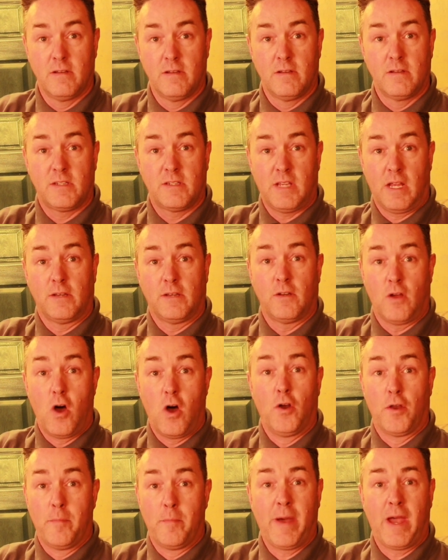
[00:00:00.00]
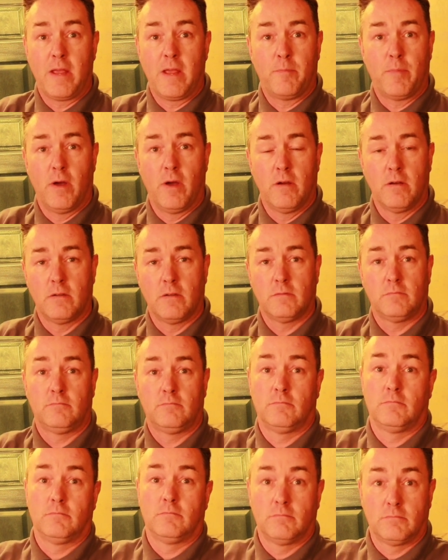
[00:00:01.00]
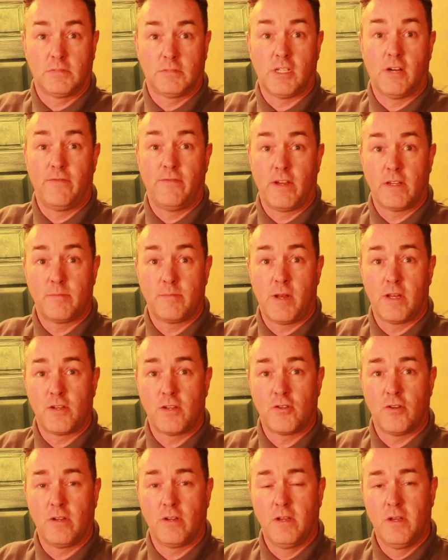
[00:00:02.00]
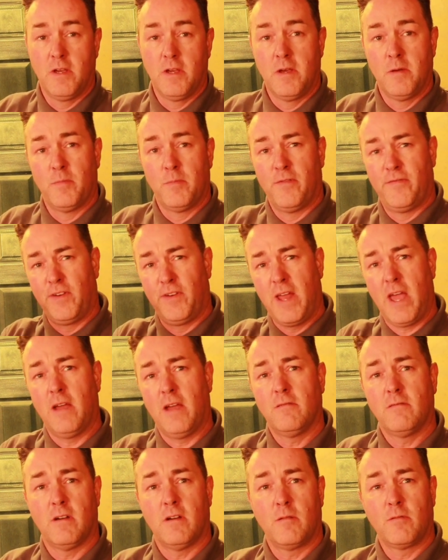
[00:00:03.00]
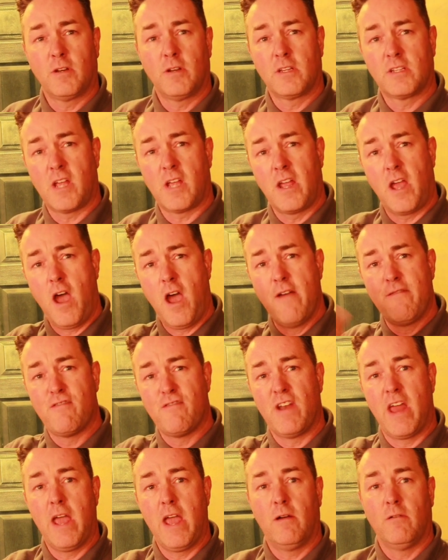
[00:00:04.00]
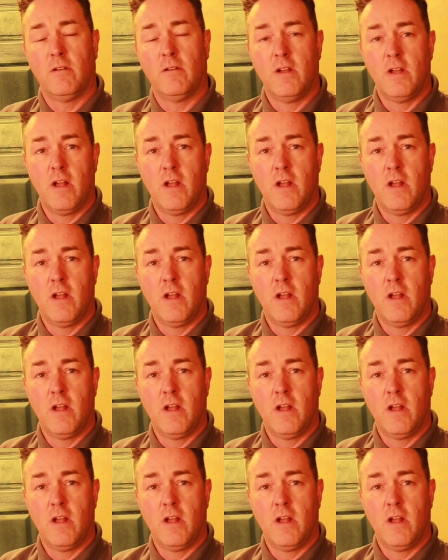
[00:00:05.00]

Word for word: Sand on a paper. Self-explanatory. But for now, I'm going to say over and out.